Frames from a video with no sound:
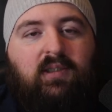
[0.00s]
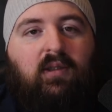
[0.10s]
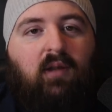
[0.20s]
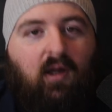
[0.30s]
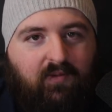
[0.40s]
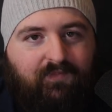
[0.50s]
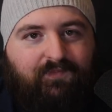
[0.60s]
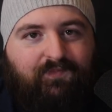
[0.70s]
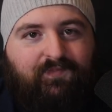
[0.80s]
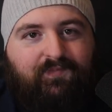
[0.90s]
lot.
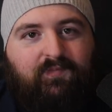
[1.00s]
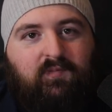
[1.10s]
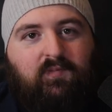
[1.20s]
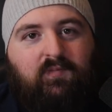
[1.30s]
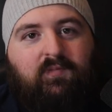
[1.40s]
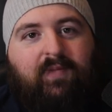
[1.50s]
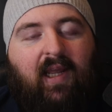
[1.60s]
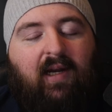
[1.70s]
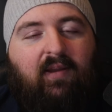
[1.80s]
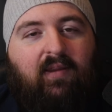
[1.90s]

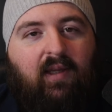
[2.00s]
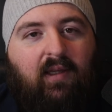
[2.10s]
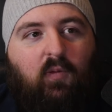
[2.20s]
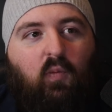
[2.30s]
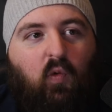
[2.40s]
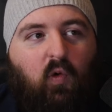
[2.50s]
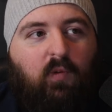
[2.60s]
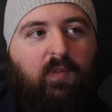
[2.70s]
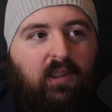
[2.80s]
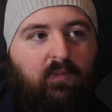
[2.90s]
And I think more
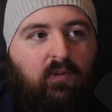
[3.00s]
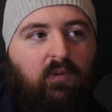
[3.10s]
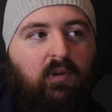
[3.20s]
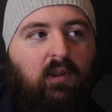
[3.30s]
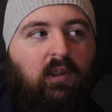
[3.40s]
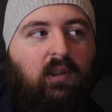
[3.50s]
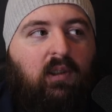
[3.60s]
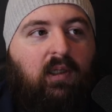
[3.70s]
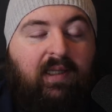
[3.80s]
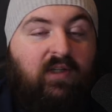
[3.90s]
people,
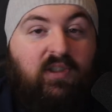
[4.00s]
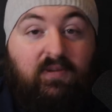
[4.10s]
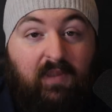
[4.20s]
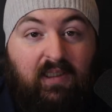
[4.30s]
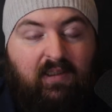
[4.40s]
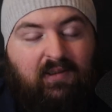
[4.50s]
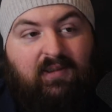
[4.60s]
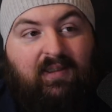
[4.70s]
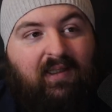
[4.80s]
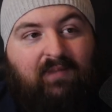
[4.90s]
and that's just me,
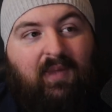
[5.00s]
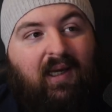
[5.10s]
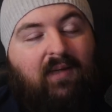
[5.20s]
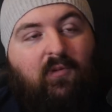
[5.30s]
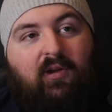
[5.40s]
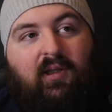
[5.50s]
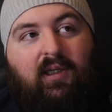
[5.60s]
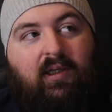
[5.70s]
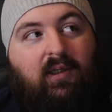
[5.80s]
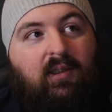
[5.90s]
and I'm on
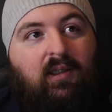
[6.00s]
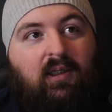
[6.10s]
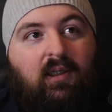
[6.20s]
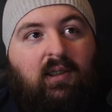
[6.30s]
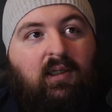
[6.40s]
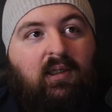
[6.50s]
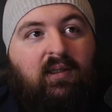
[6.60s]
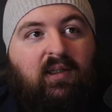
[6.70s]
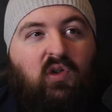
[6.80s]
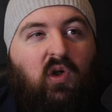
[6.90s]
the
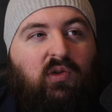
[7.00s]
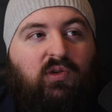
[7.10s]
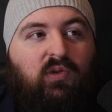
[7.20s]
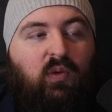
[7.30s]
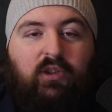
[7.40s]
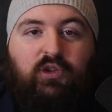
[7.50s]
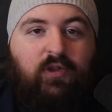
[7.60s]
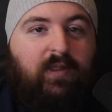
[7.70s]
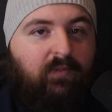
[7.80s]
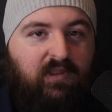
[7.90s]

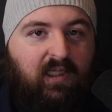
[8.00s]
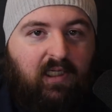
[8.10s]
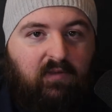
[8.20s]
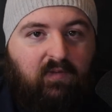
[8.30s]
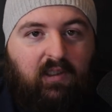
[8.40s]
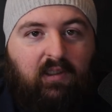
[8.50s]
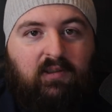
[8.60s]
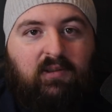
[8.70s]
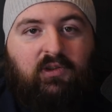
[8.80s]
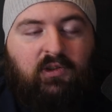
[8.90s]
not-so-extreme side of
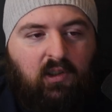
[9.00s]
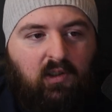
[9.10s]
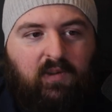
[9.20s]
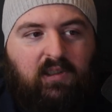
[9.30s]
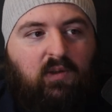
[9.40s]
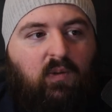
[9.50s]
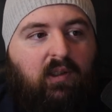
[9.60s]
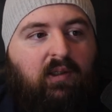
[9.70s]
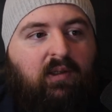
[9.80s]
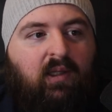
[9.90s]
things. Sure, we deal
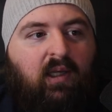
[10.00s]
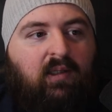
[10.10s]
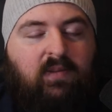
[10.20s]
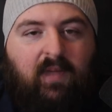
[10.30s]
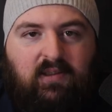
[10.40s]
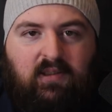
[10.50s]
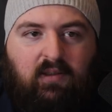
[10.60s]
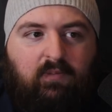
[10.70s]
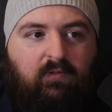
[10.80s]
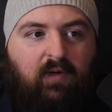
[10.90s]
with
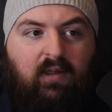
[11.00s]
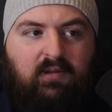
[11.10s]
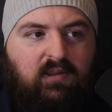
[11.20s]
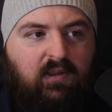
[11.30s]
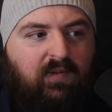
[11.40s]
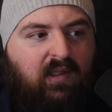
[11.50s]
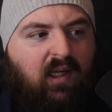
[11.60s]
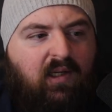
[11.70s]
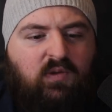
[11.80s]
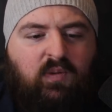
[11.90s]
domestic violence
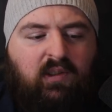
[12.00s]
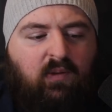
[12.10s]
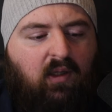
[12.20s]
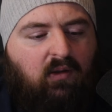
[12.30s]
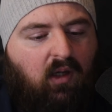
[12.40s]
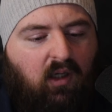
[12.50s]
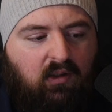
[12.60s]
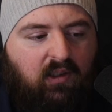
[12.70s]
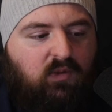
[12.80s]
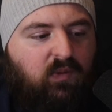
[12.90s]
sometimes, we deal with
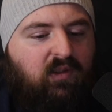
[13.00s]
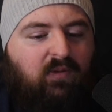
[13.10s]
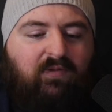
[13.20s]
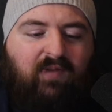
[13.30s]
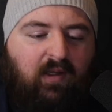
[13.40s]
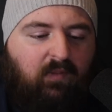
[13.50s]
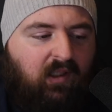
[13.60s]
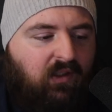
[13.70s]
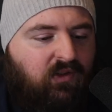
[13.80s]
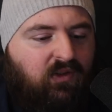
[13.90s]
alcoholics, we deal with
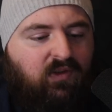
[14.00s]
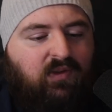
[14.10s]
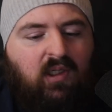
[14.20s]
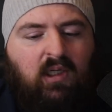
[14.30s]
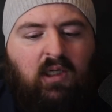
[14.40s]
family issues.